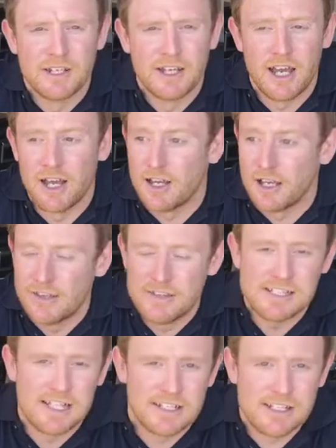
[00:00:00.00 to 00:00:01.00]
And
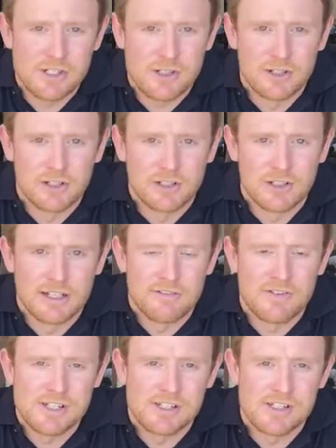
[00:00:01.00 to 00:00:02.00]
this additional
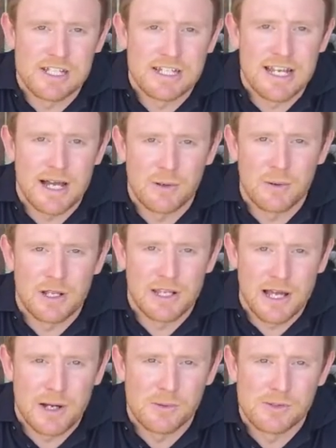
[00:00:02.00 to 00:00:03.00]
efficiency now
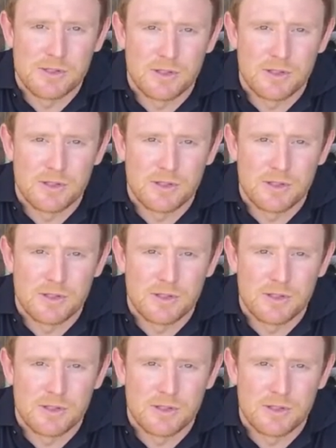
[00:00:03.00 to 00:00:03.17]
allows